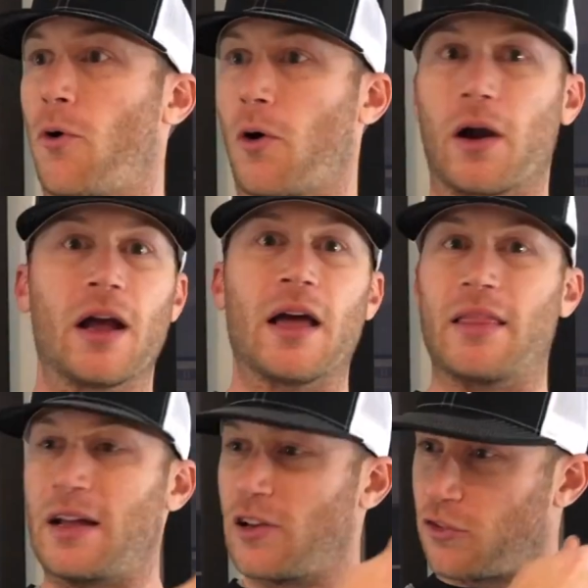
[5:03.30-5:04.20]
or
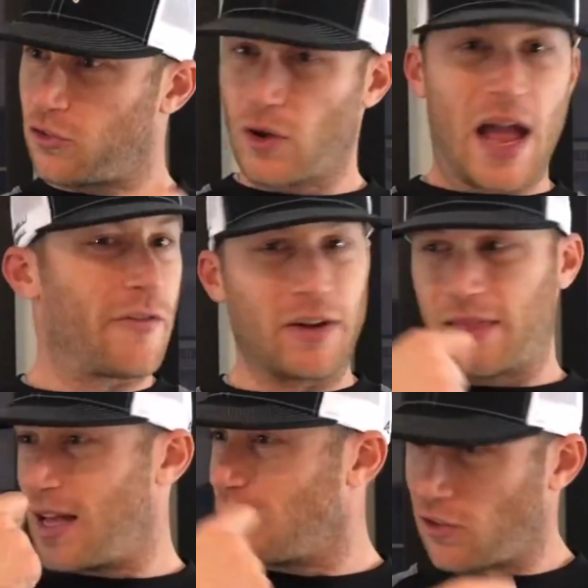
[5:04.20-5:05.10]
they just
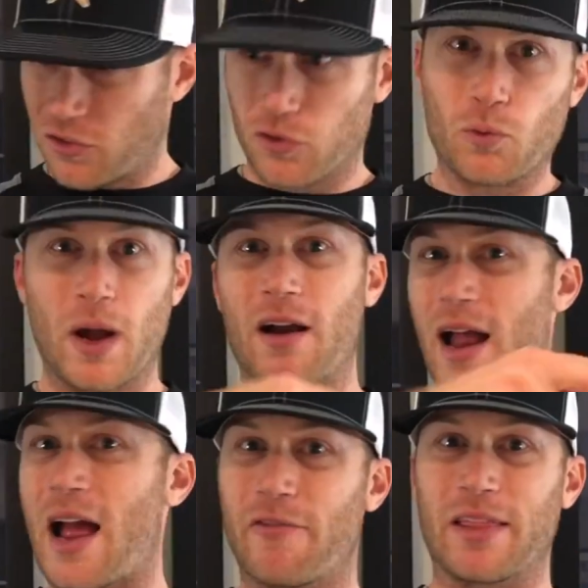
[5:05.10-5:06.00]

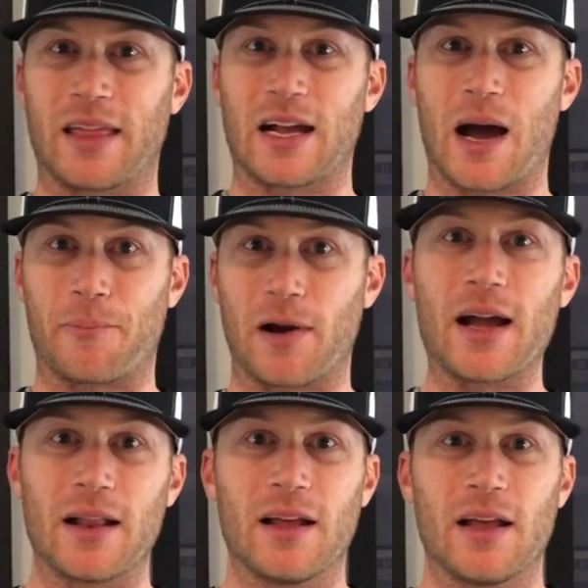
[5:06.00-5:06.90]
square everything up,
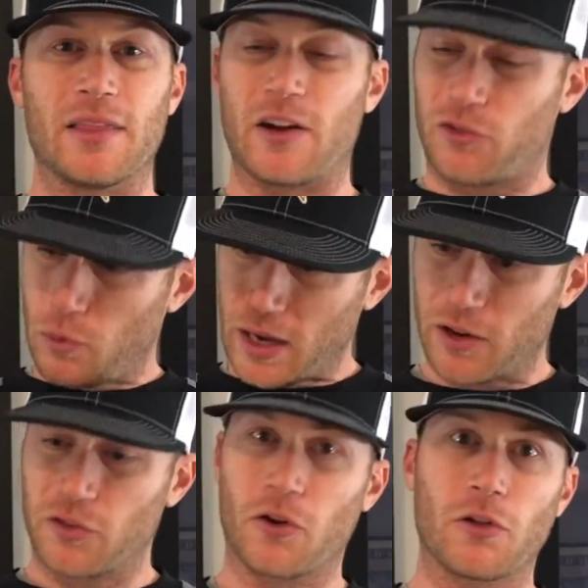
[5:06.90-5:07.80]
right? Their swing
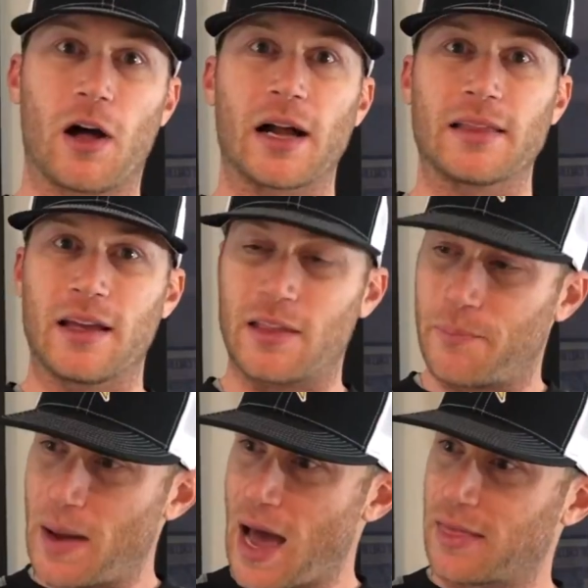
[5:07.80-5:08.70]
is so locked in, their
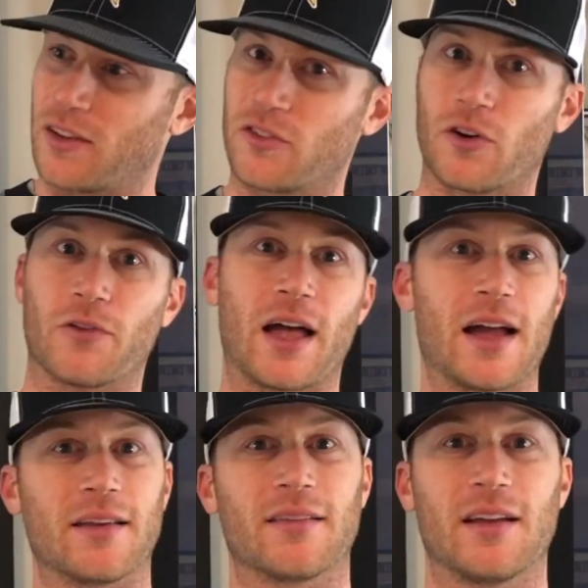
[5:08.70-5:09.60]
path is so
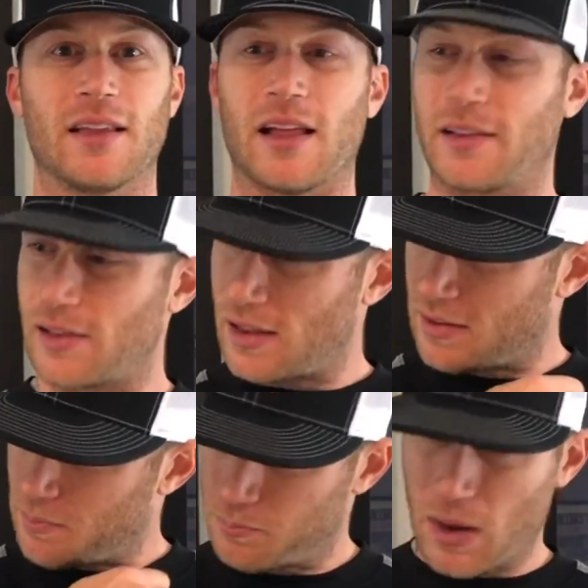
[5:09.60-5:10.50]
nice
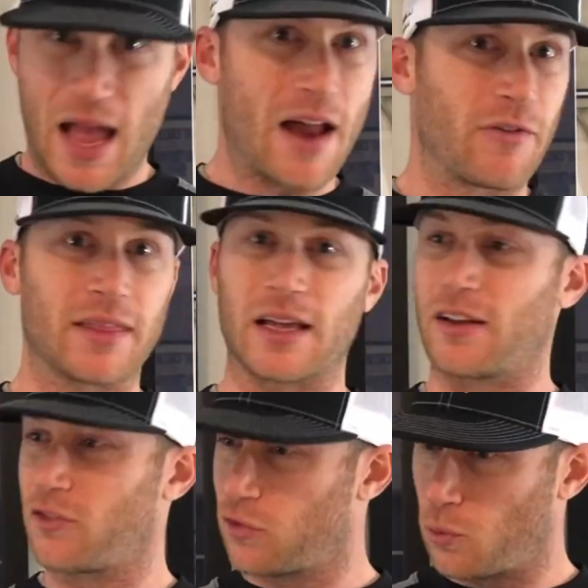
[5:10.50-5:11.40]
that everything
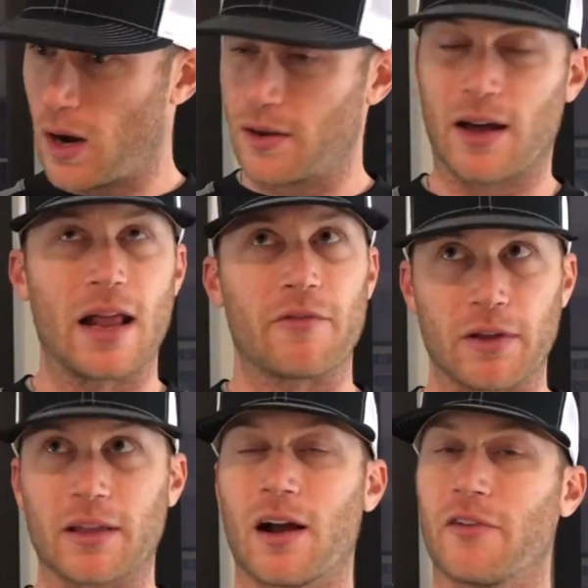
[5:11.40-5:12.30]
is square. Not
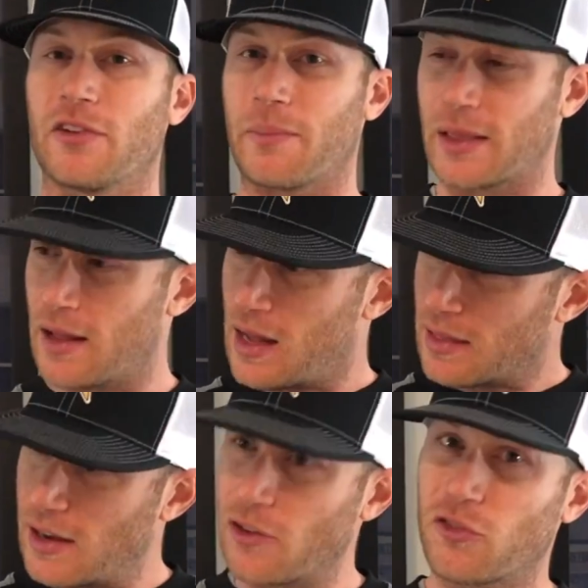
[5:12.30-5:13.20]
everything, obviously, but
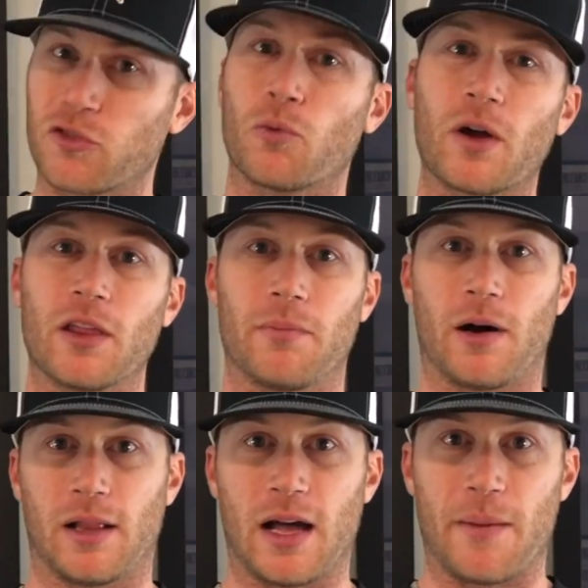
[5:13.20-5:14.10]
they just square the
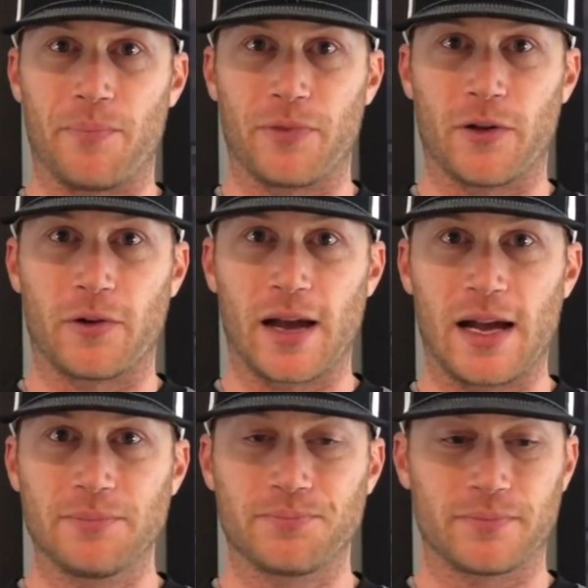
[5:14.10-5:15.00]
ball up,
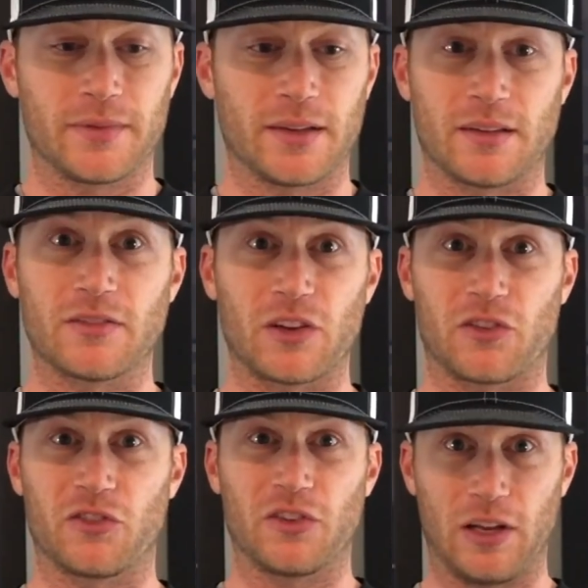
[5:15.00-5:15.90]
okay? Because it's a
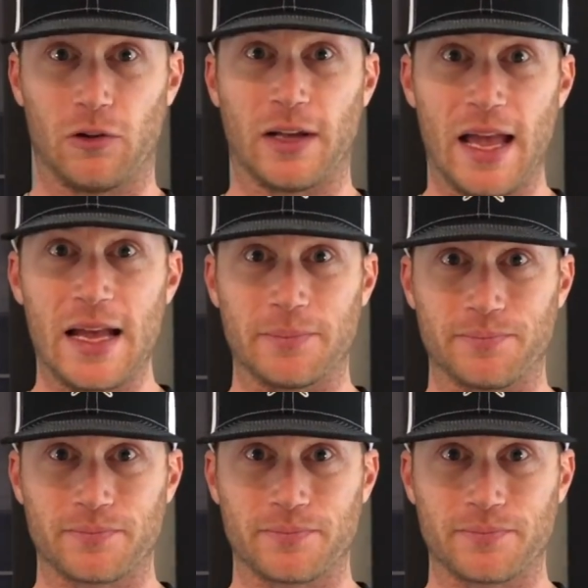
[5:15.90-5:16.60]
skill game.